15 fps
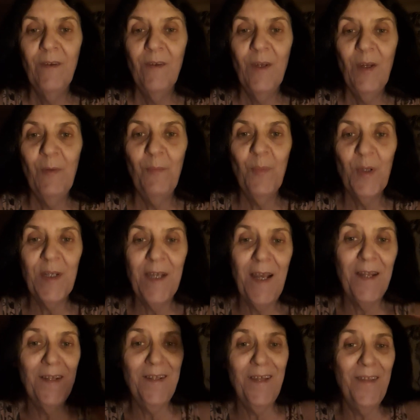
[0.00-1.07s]
and
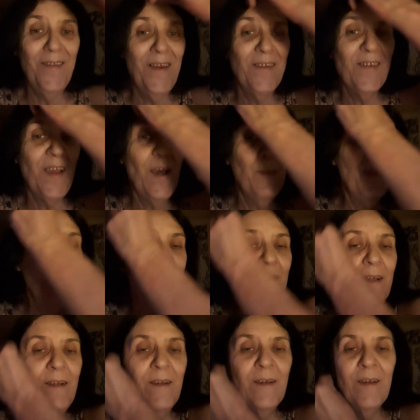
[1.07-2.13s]
pretend that that's
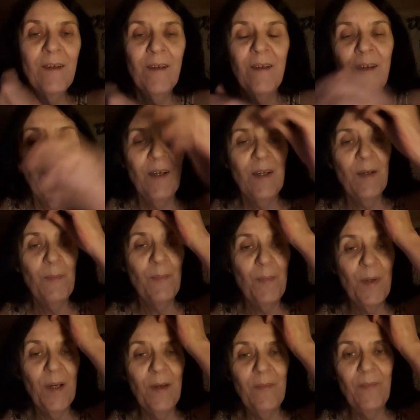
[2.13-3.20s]
happening.
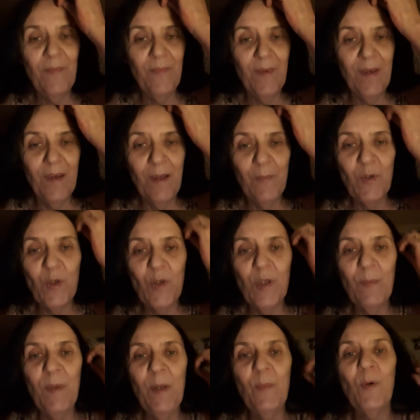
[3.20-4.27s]
But I'm sure the
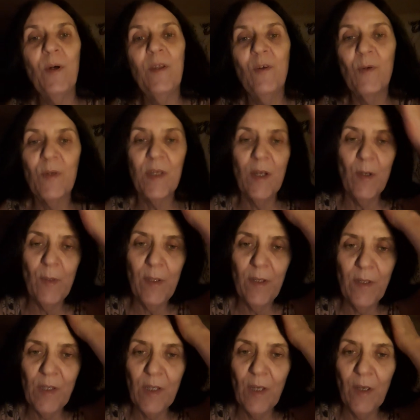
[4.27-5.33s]
people in those
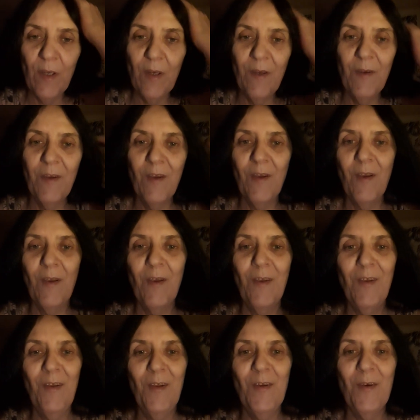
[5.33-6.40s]
areas,
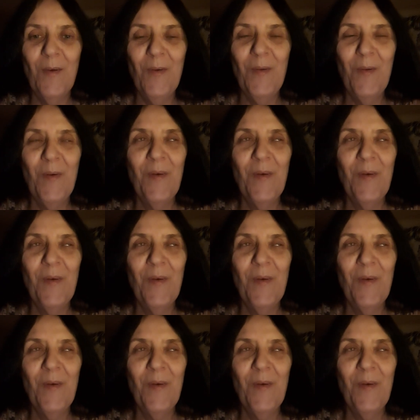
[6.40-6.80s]
you know,